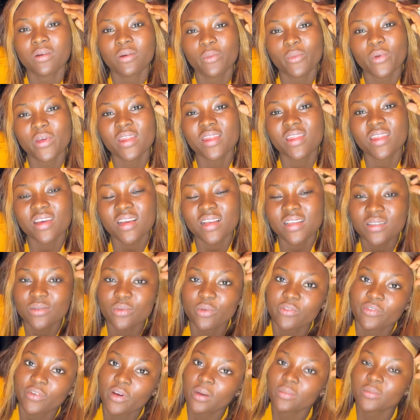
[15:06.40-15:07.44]
with this
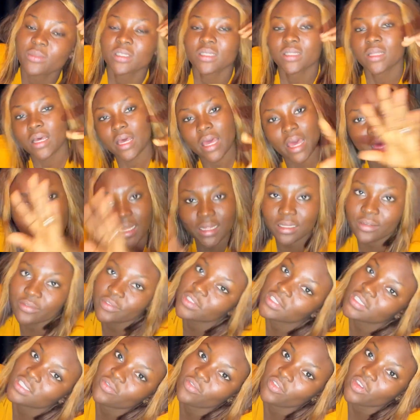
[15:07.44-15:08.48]
we've come to the end of
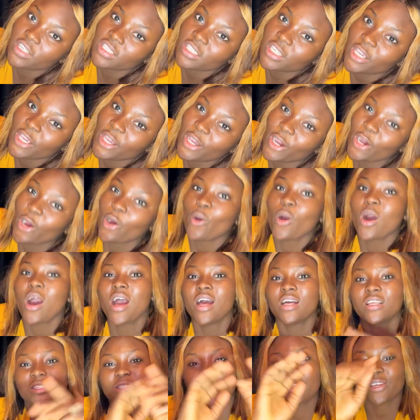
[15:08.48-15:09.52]
this video
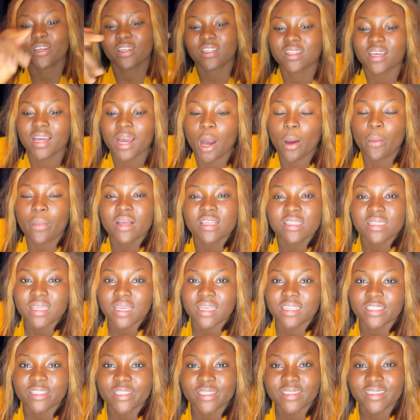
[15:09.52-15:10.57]
so in the comment
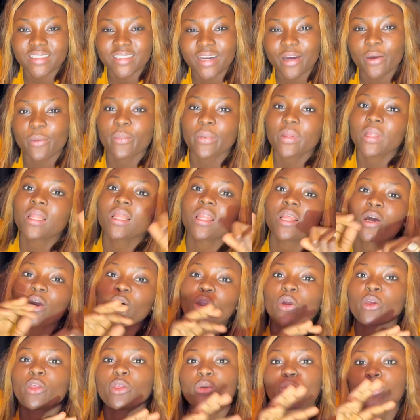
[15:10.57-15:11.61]
section down below
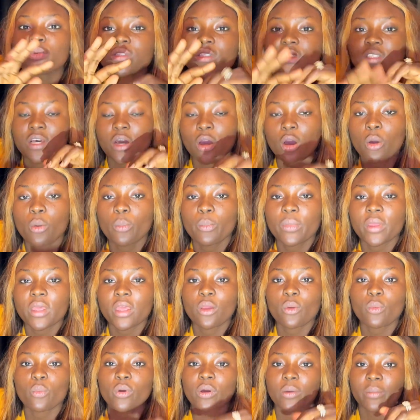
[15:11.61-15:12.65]
you will tell me
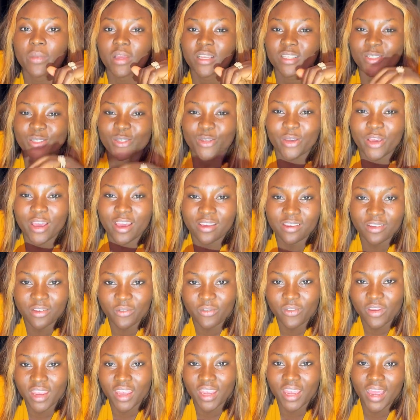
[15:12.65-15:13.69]
what makes you
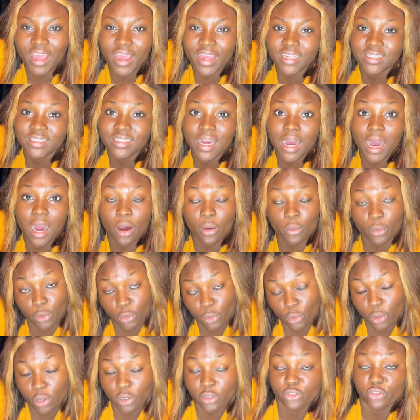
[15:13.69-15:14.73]
angry and how you
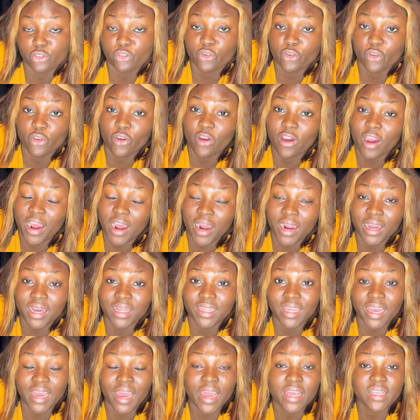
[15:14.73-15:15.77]
control your anger
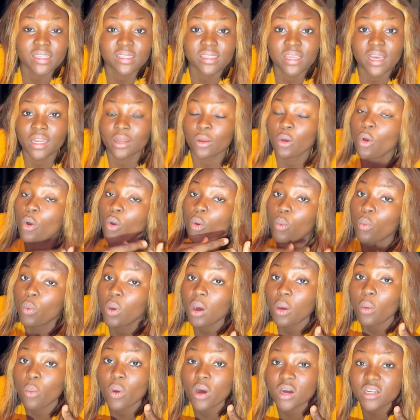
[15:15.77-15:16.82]
like i said
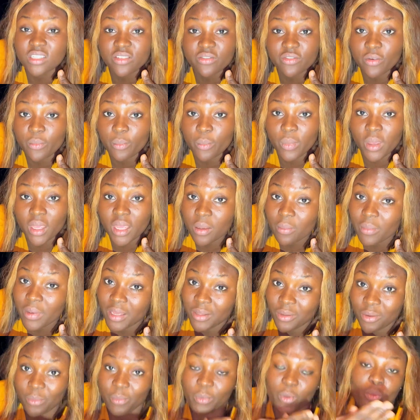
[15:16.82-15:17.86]
what works for me might
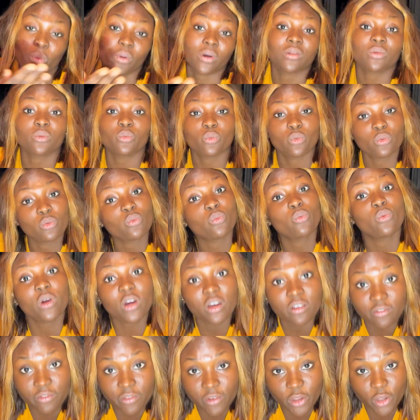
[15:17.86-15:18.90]
not be what would
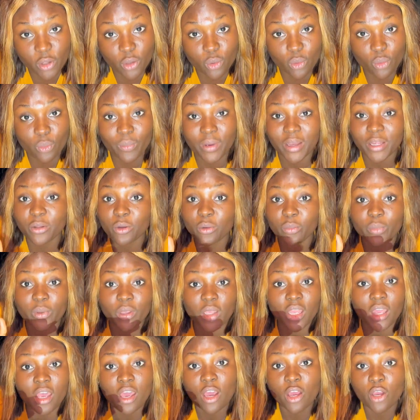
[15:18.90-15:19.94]
work for you might not
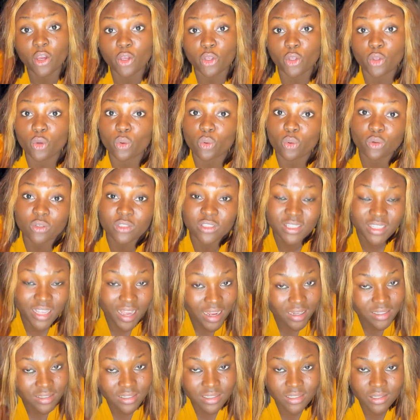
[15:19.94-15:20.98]
be your own
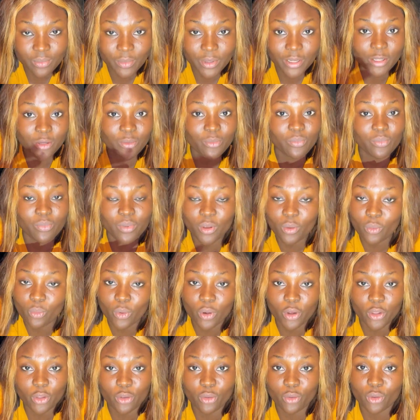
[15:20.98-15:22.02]
tactics might not be
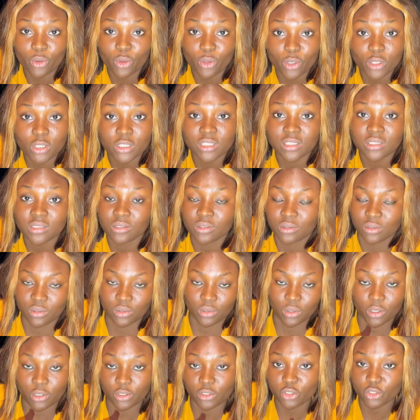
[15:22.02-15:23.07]
what you use to
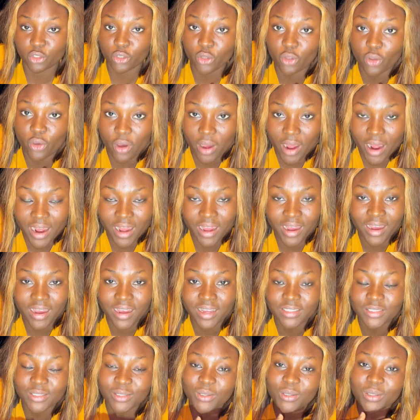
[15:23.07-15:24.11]
control your anger
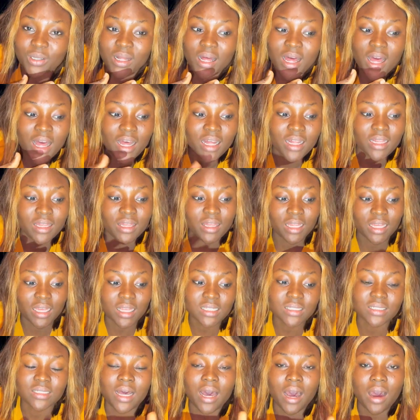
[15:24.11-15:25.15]
so
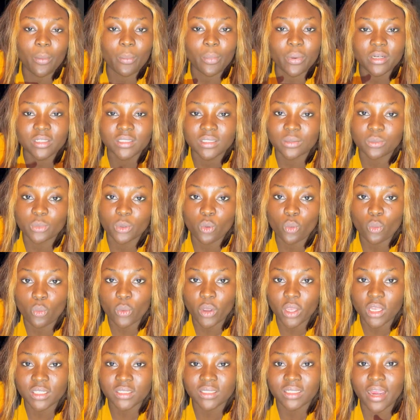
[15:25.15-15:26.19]
these are possible
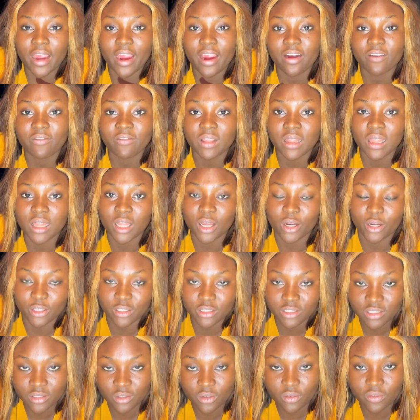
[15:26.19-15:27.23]
ways i have
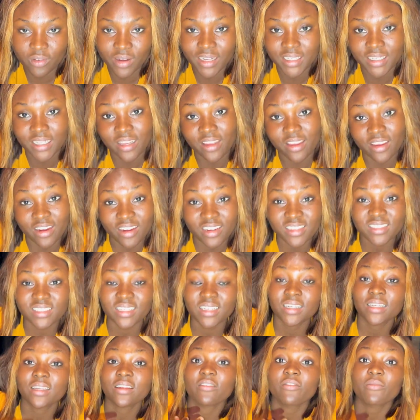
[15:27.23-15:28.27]
learned over the years
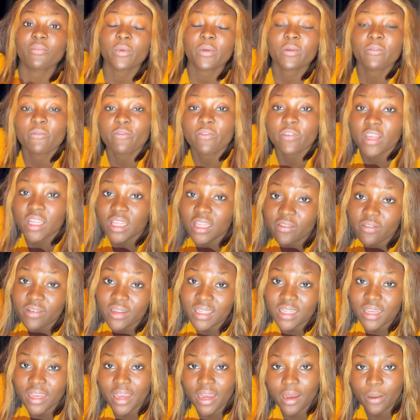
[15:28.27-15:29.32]
and they've been really
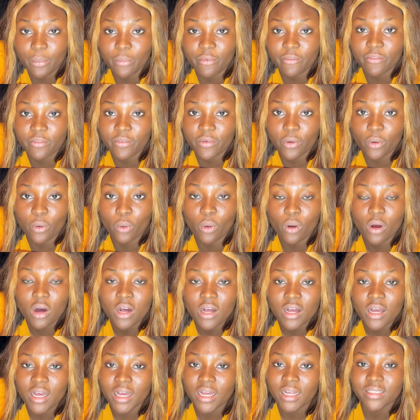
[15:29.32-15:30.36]
really helpful
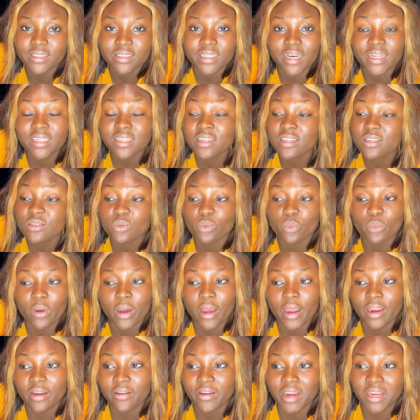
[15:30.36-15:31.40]
and that is
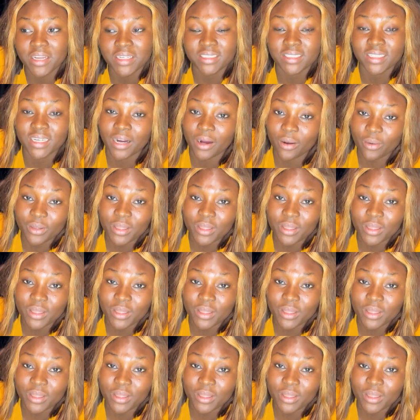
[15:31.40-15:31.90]
why right now